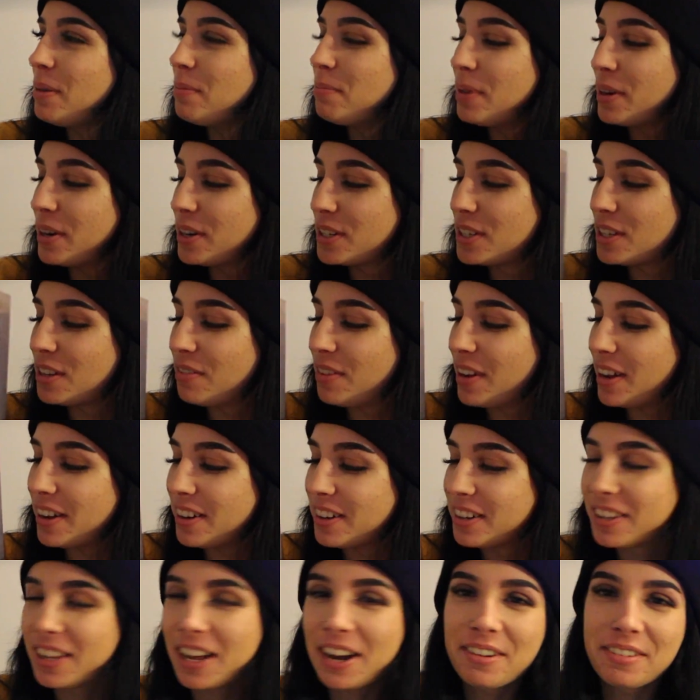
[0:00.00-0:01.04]
Pierce the
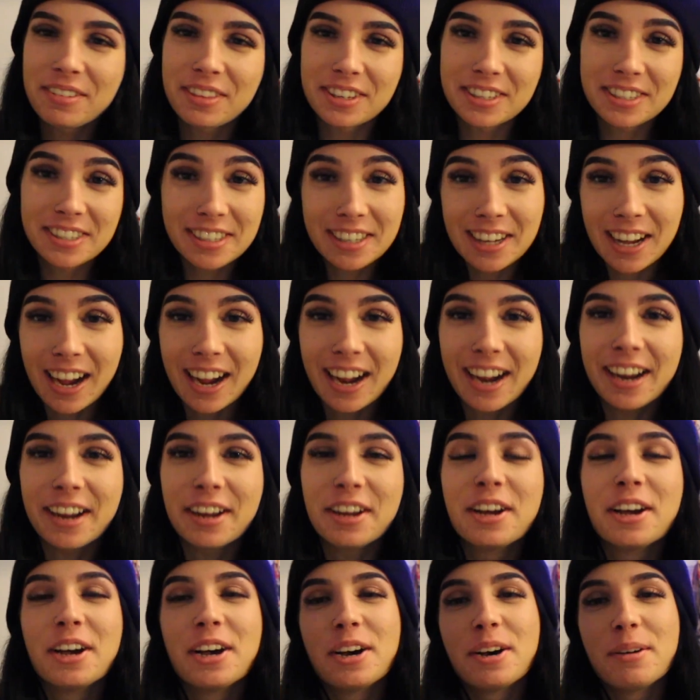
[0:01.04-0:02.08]
Veil, Cloud with the
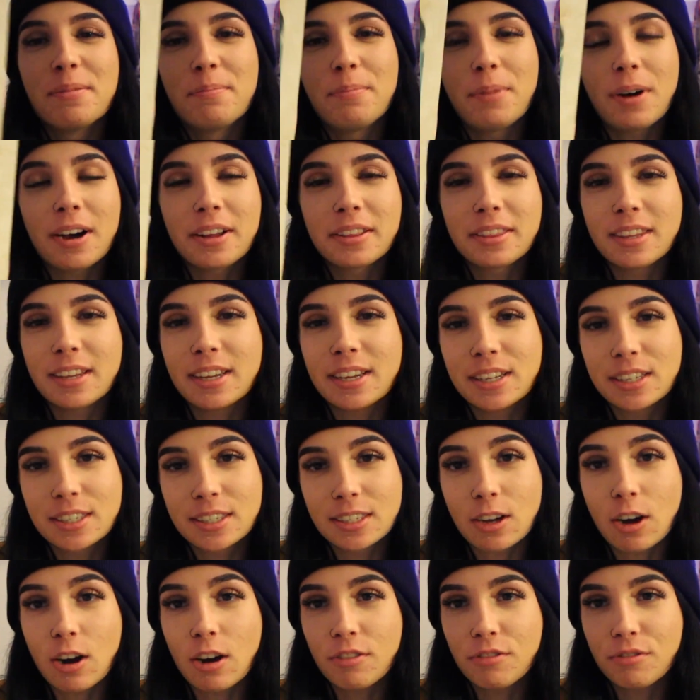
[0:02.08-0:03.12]
Sky. Bought this
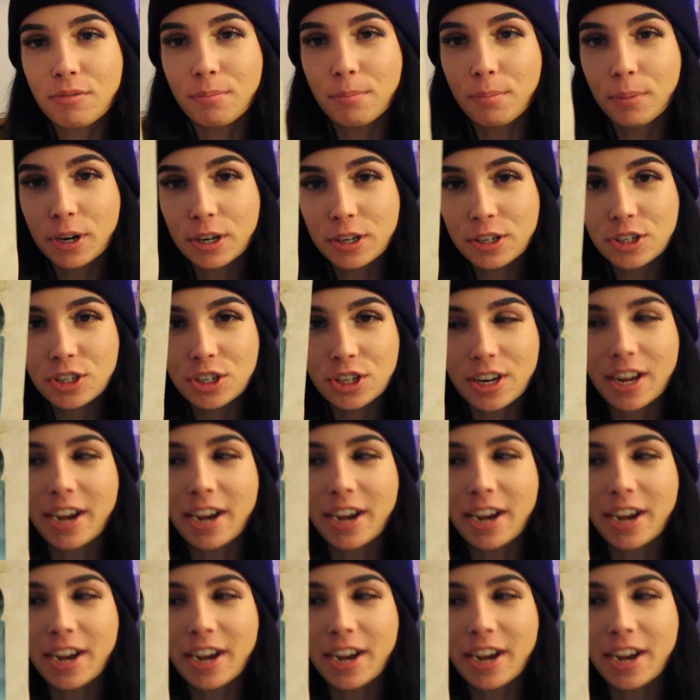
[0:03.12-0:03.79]
off Merch